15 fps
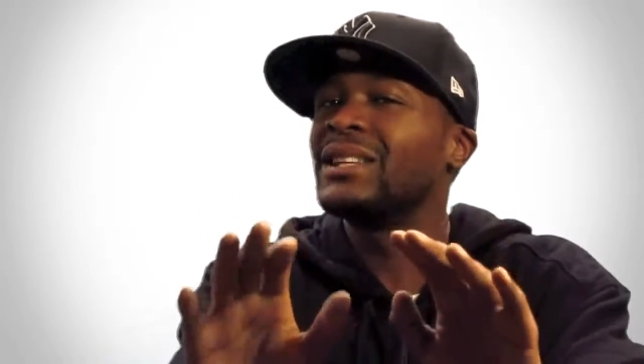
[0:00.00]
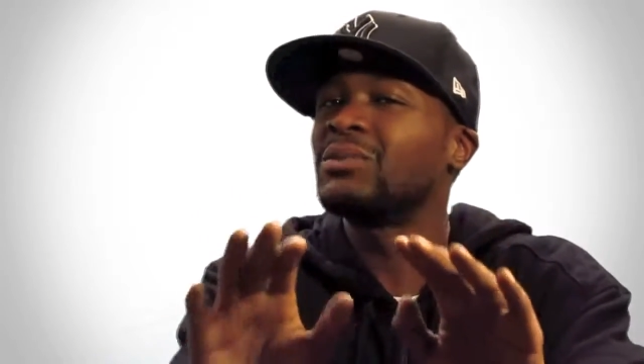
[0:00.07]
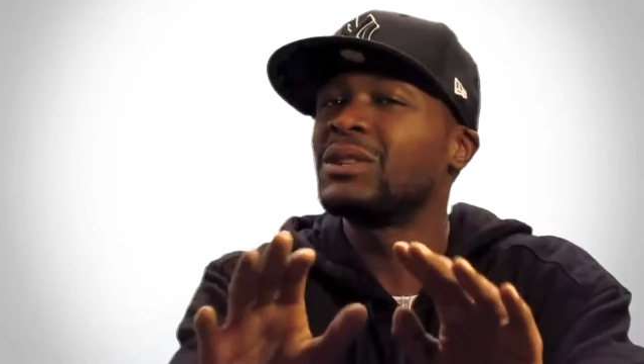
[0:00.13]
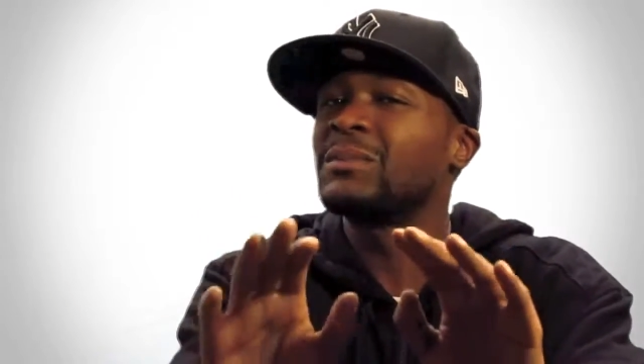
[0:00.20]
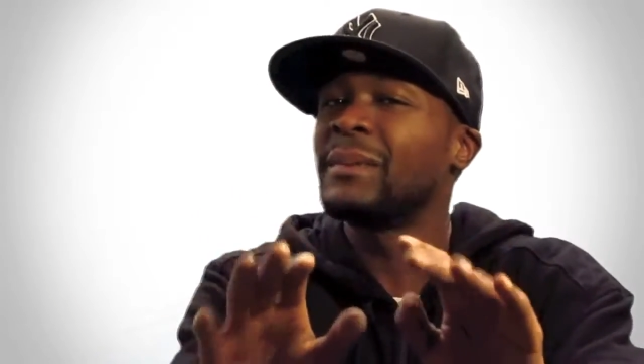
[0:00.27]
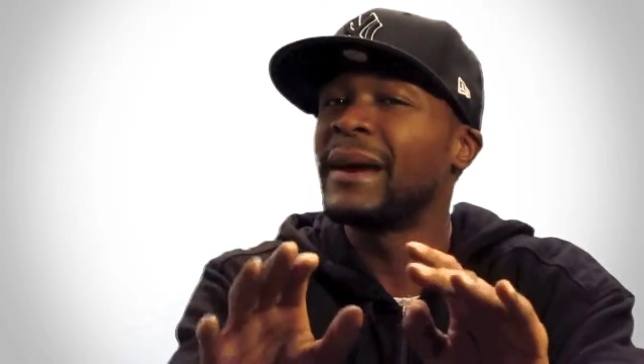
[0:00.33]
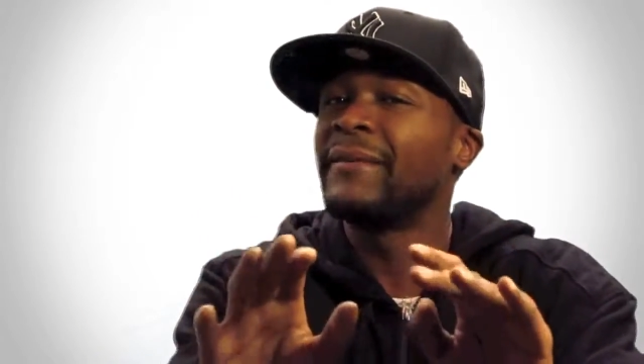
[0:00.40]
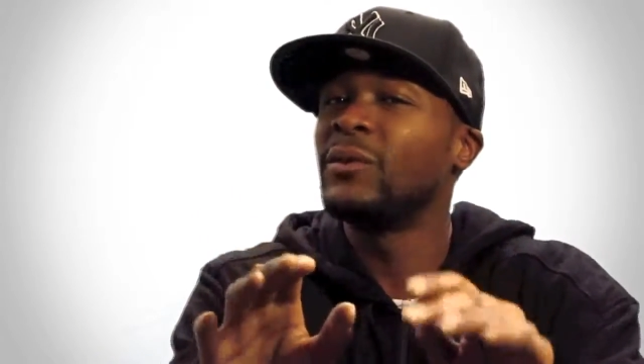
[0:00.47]

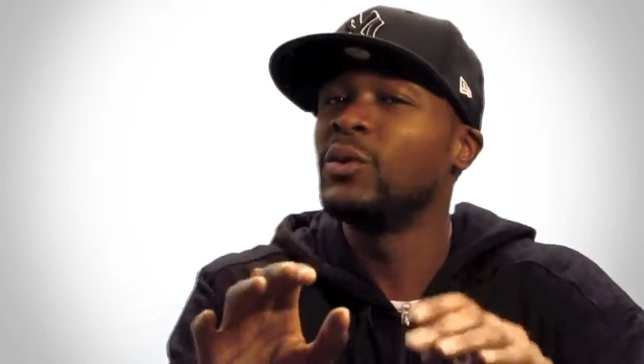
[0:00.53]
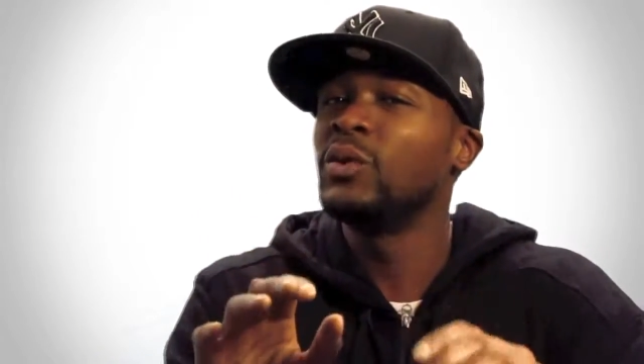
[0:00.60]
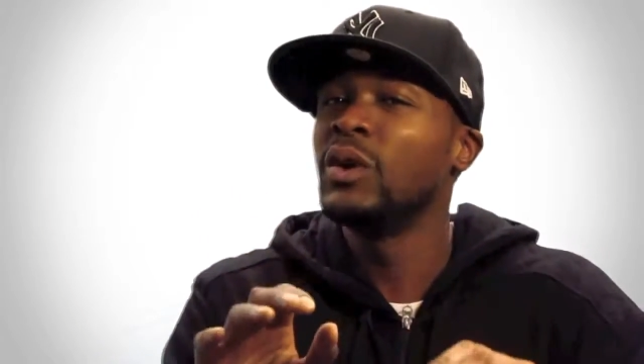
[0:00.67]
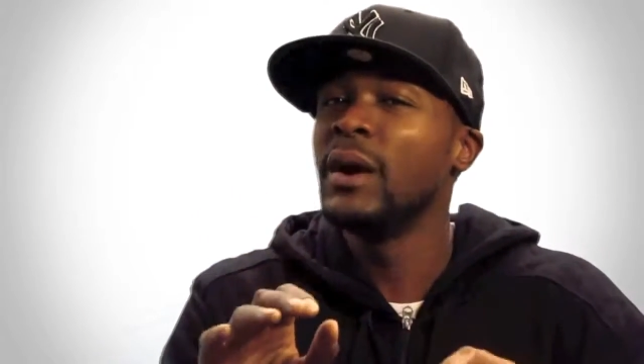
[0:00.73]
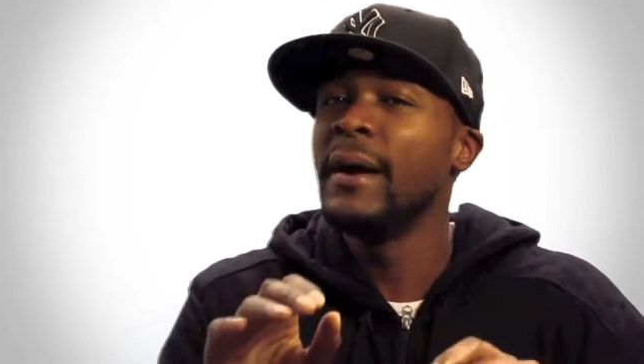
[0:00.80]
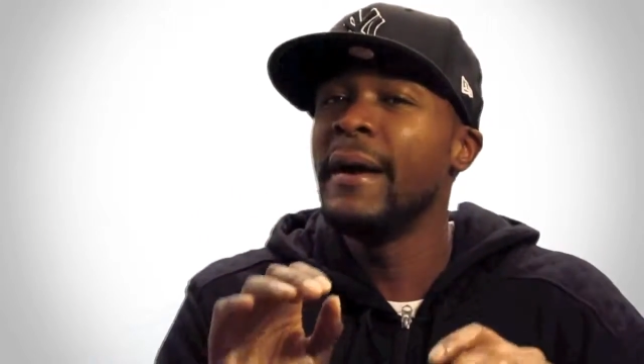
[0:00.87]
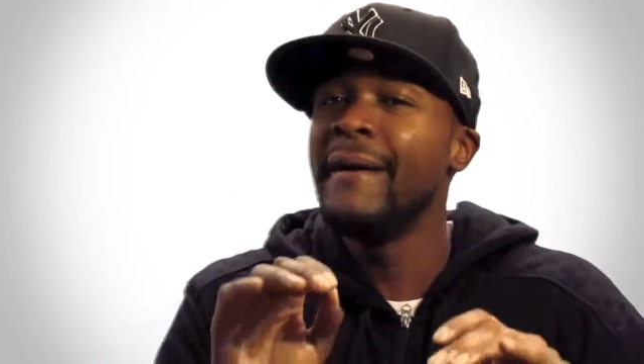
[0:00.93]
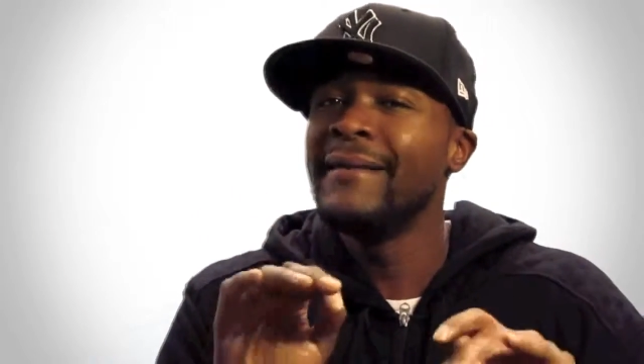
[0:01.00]
disrespectful.
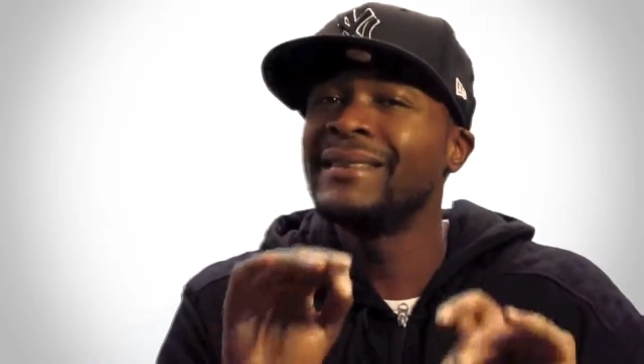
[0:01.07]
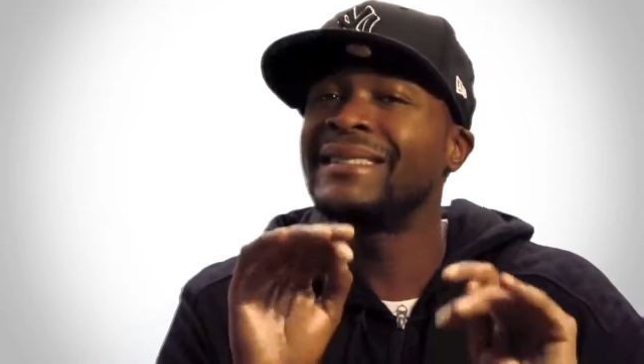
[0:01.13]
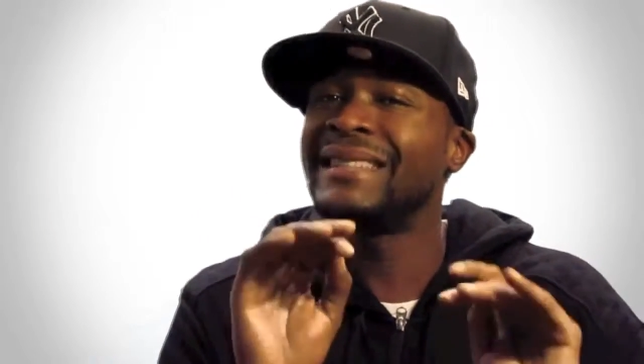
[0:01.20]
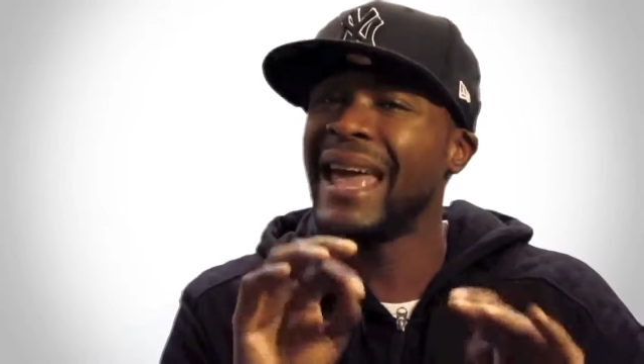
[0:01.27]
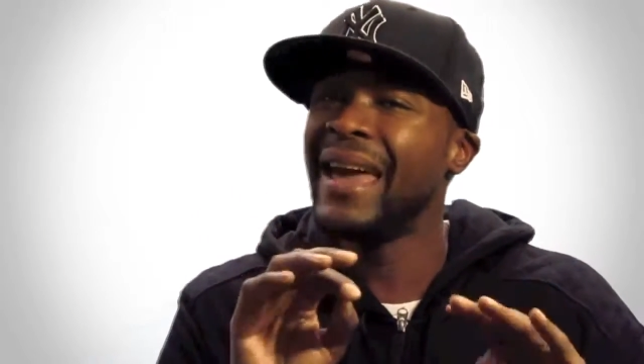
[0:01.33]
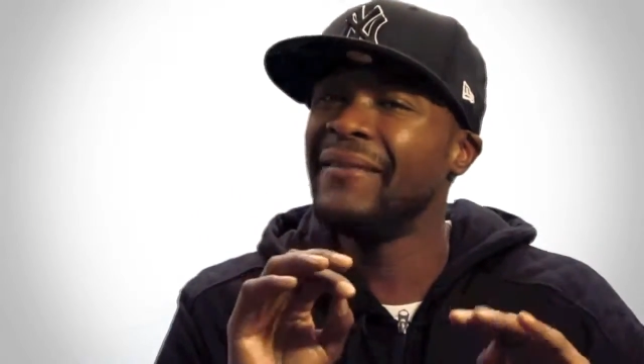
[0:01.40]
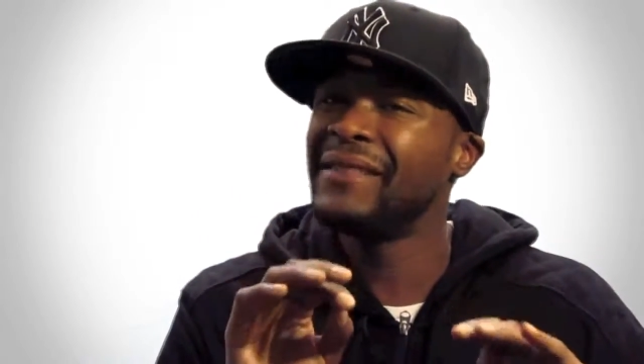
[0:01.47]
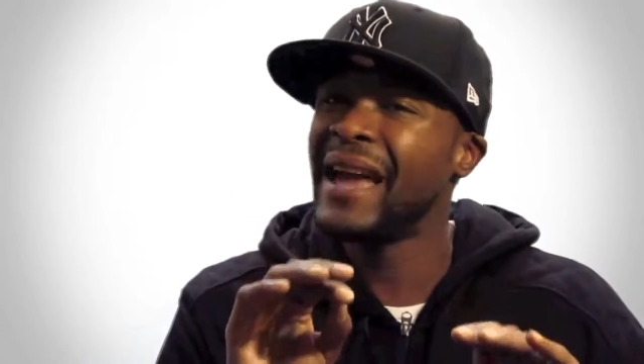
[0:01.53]

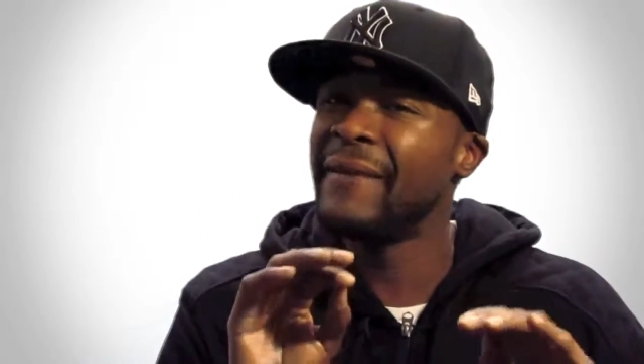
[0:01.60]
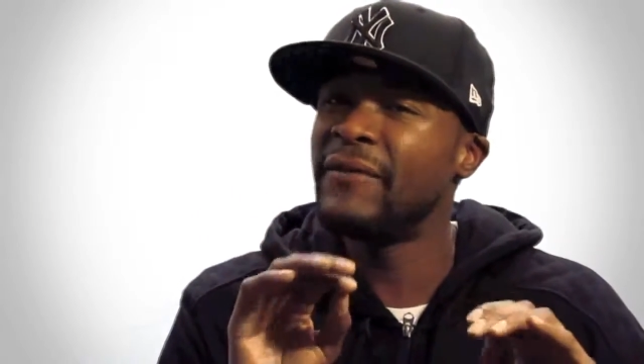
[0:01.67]
Save